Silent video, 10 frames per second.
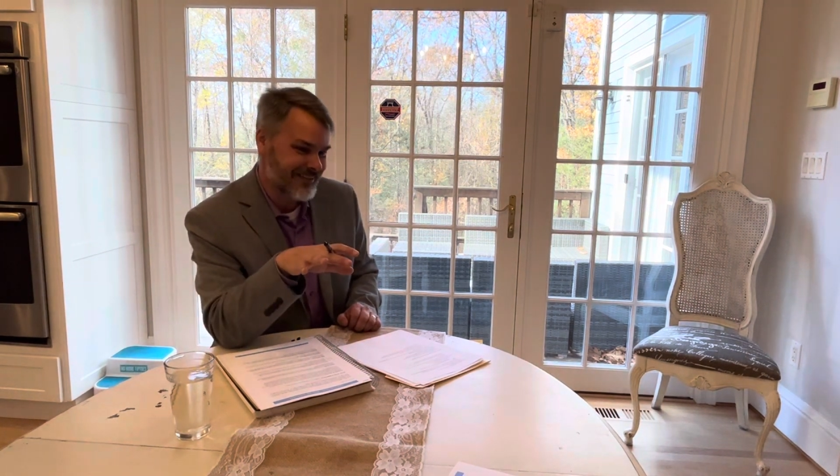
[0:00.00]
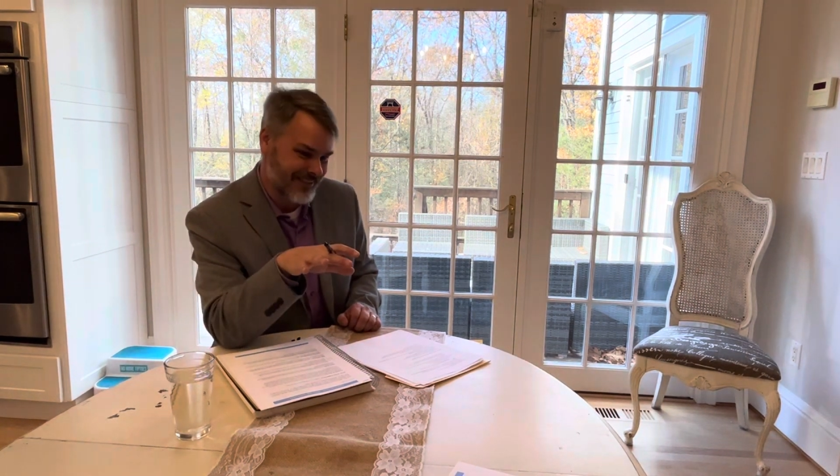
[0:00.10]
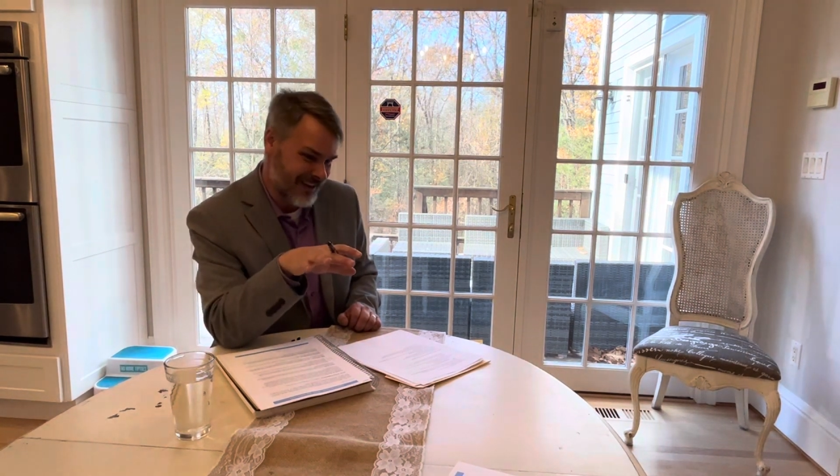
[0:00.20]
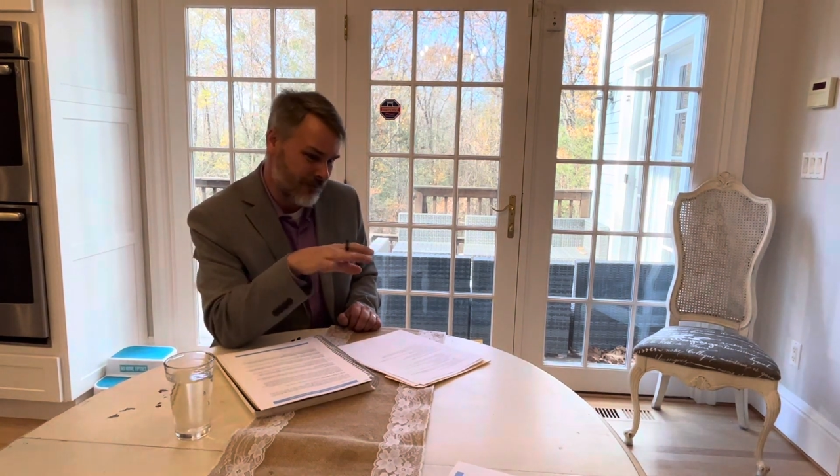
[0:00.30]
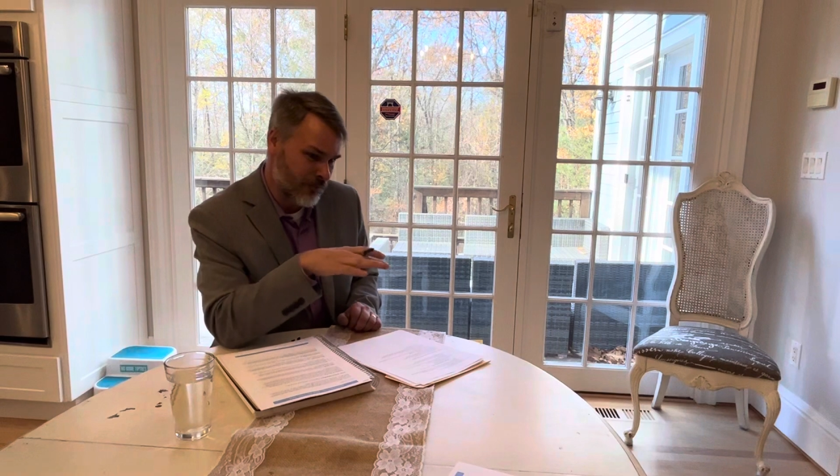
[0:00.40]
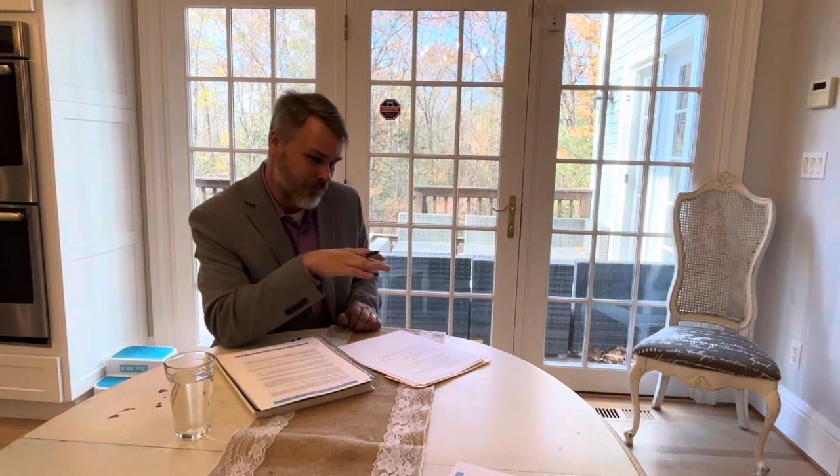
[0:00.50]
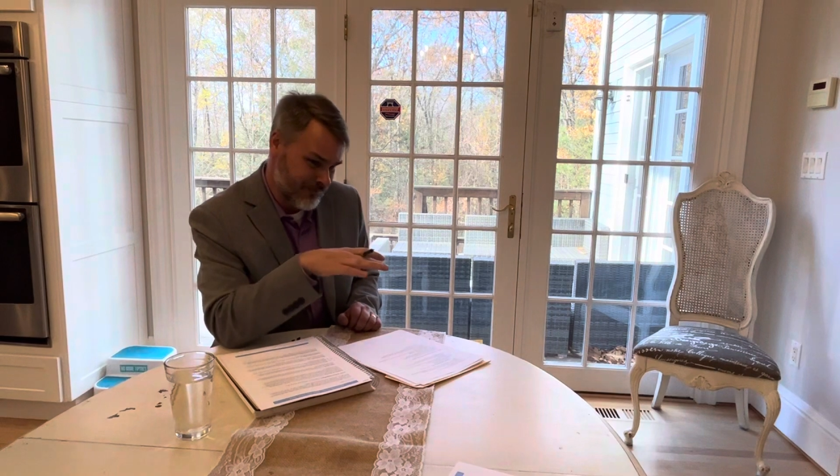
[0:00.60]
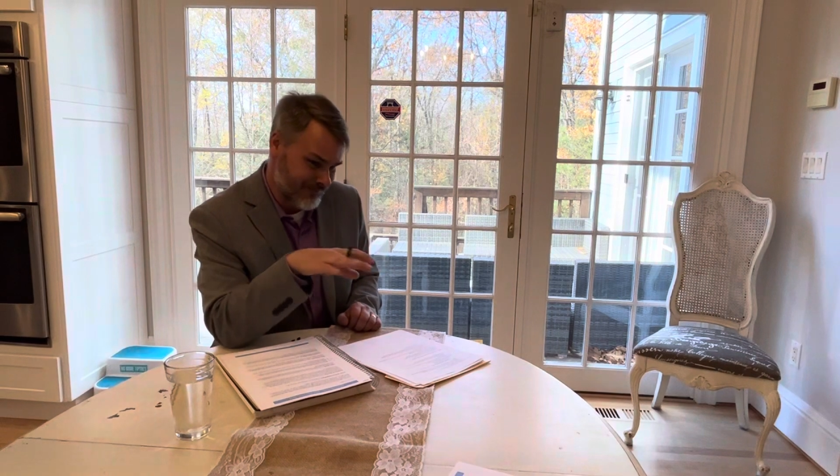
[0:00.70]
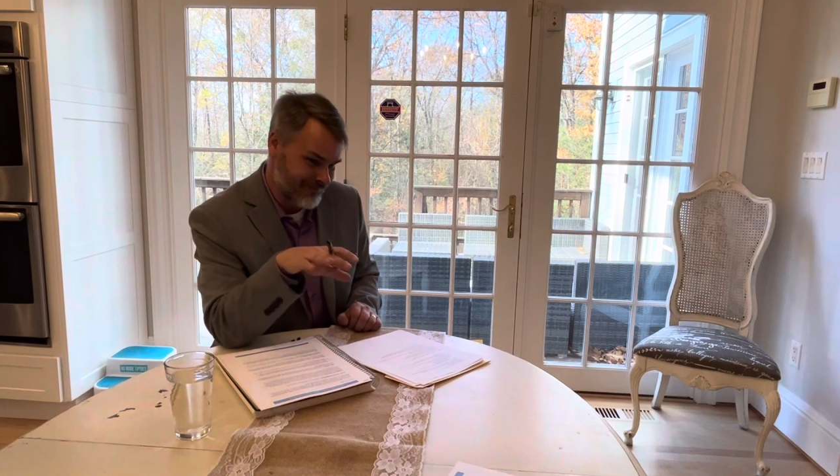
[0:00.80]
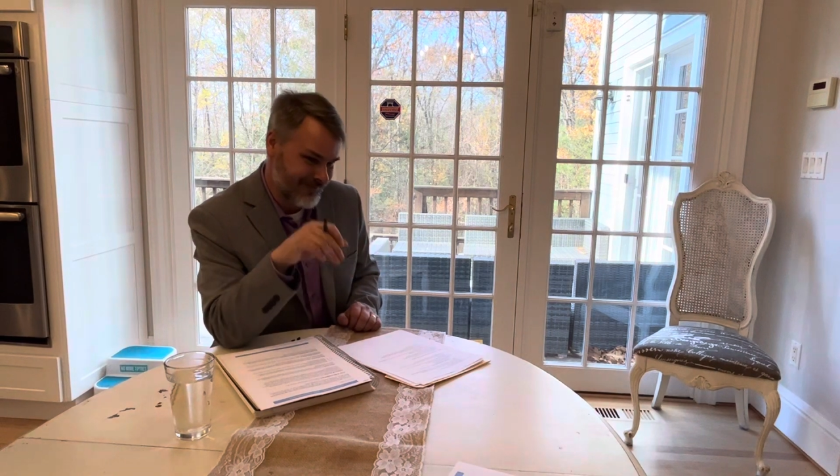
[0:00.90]

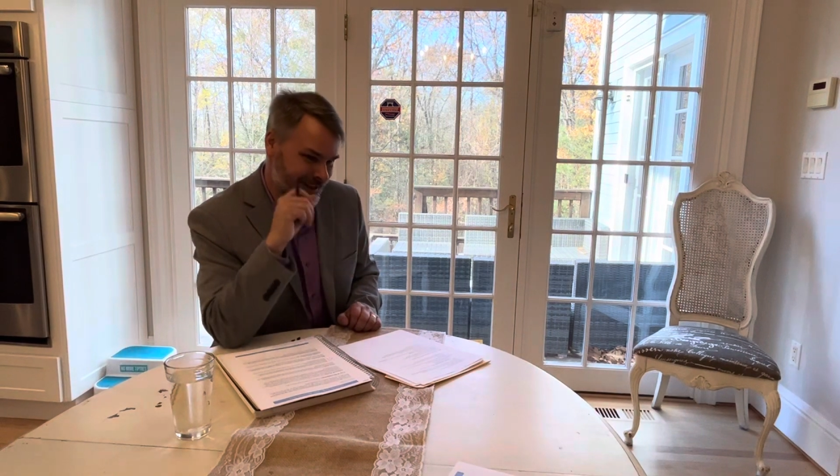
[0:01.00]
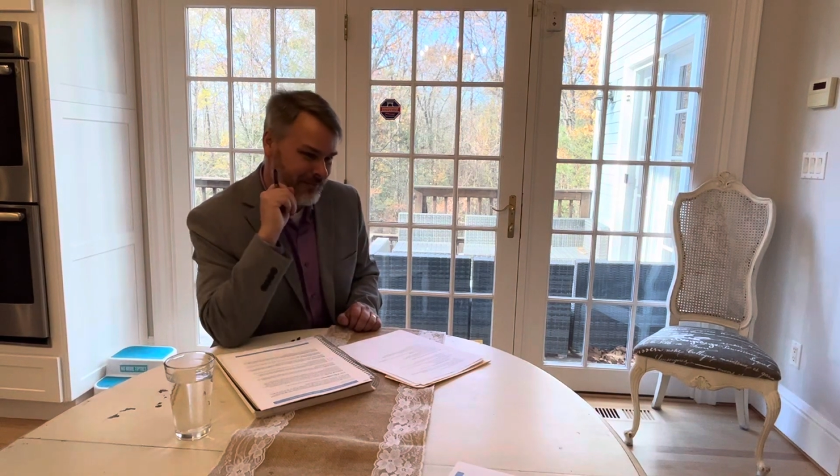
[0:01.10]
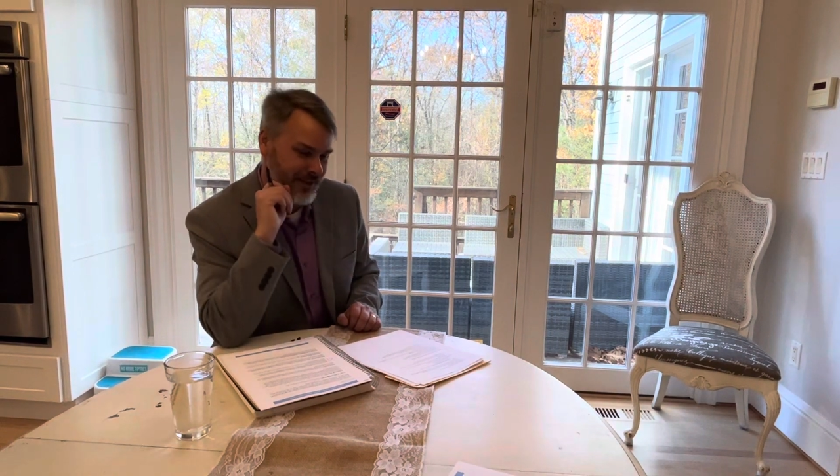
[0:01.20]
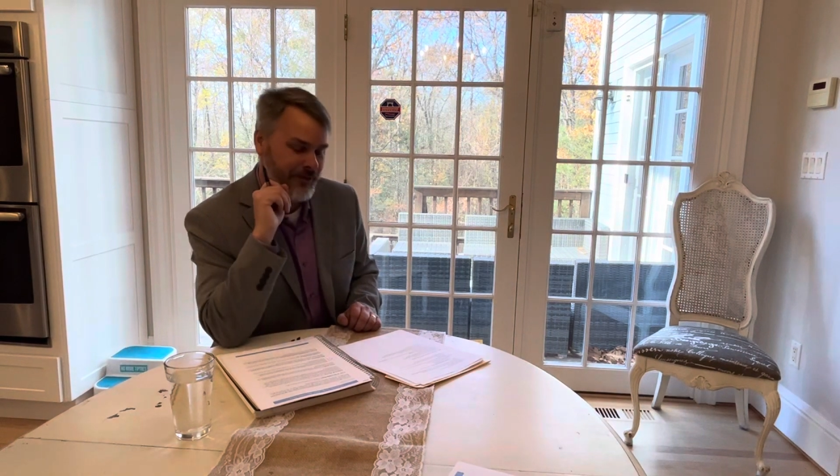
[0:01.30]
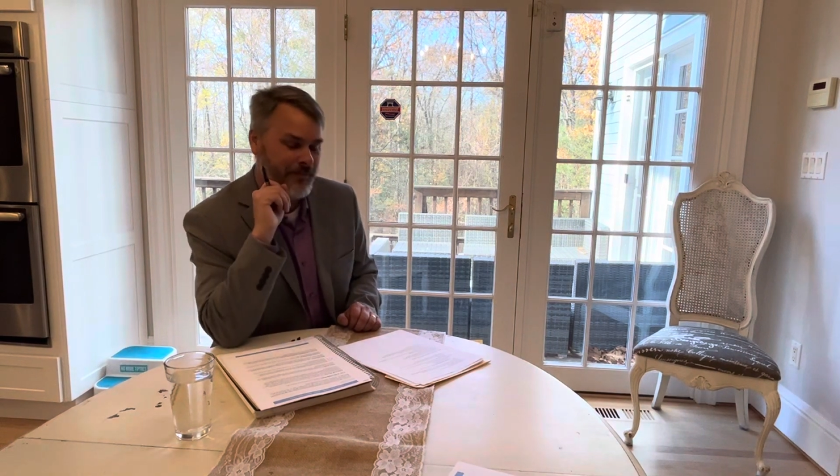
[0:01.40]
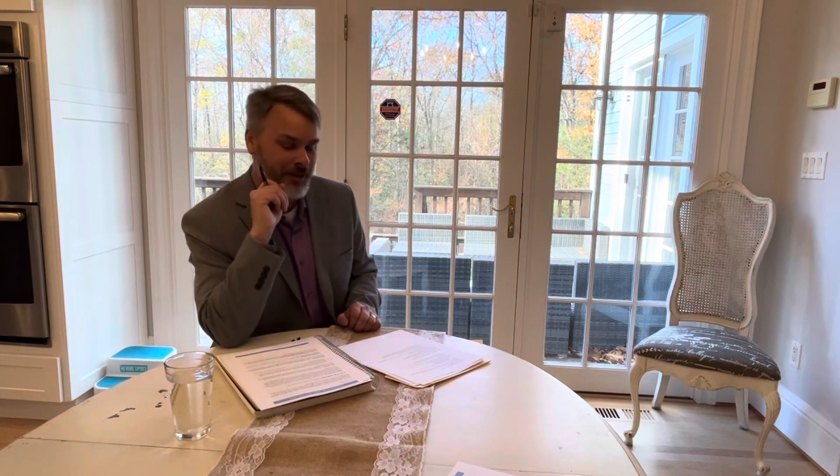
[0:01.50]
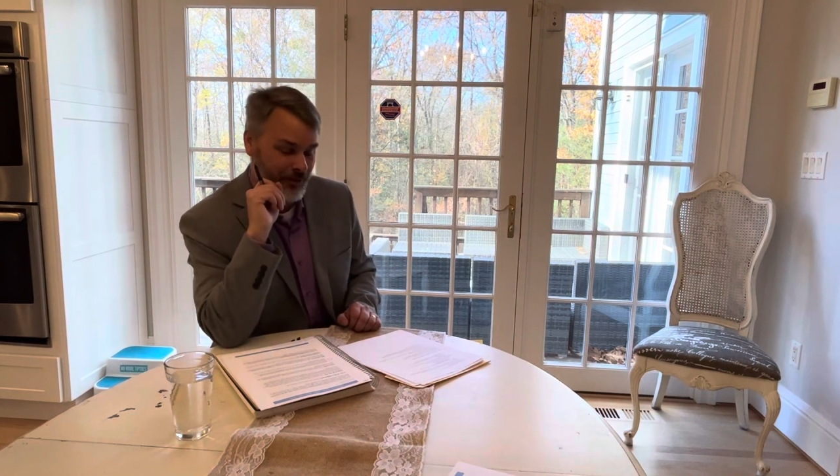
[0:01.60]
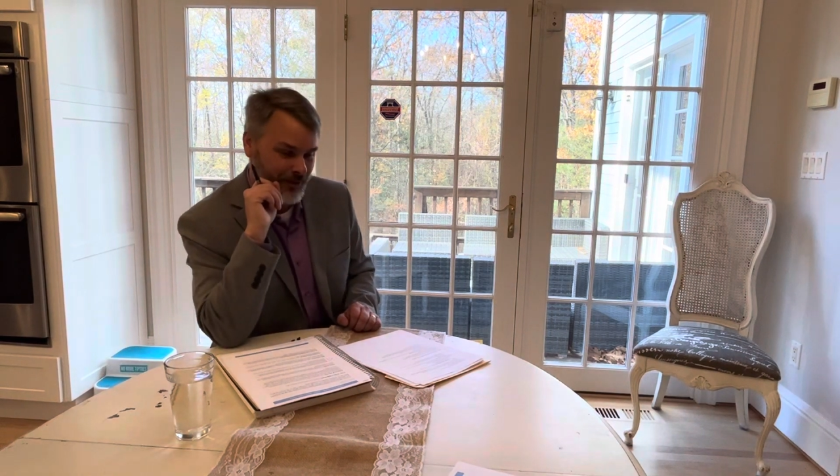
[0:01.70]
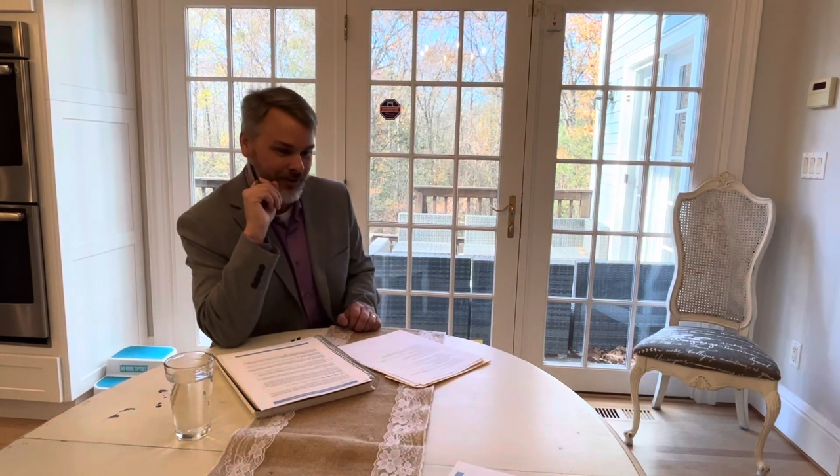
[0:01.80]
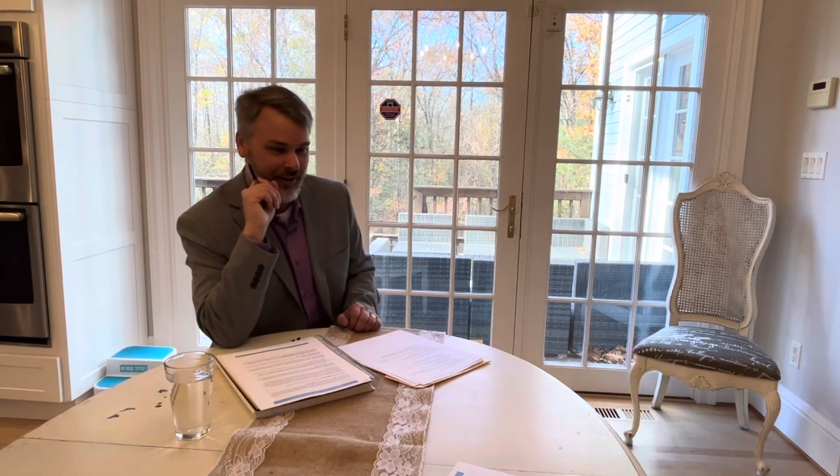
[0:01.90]
if you pick
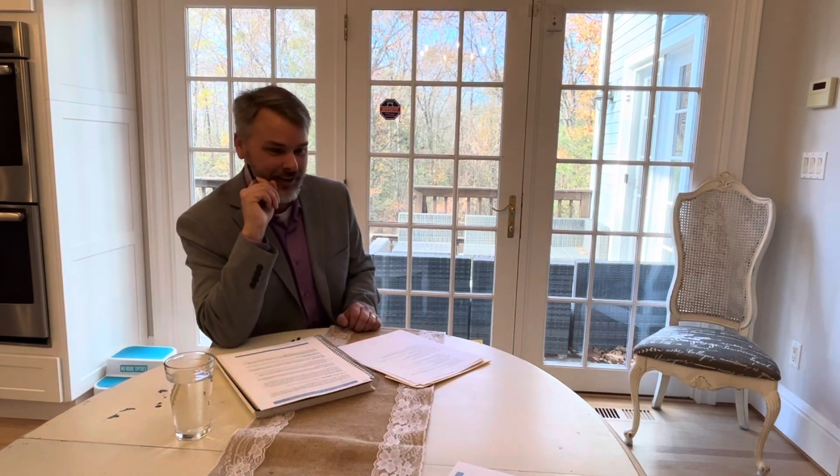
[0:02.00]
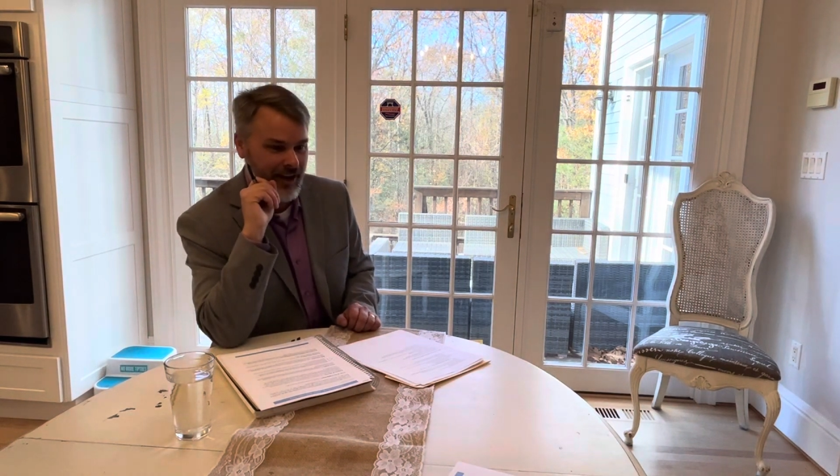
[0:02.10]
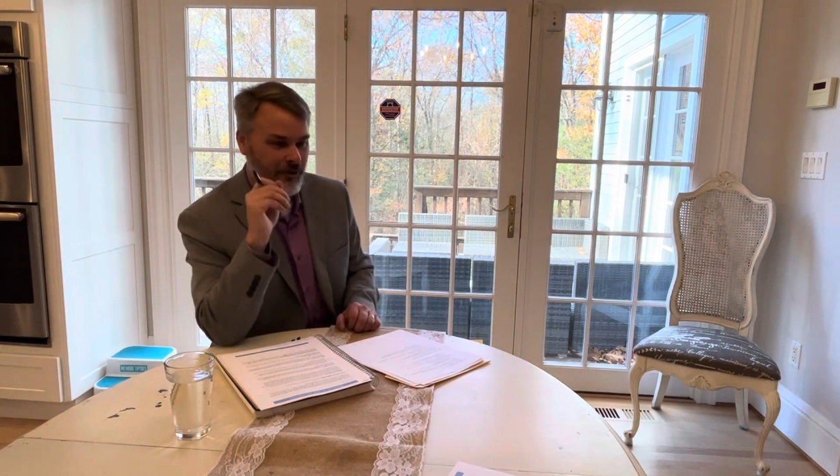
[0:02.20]
one right now,